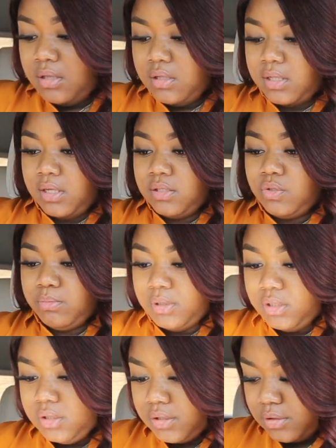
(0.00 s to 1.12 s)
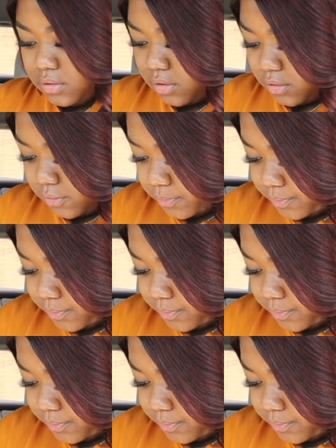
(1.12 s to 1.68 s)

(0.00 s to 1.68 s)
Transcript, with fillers: looked like it's gonna be good. So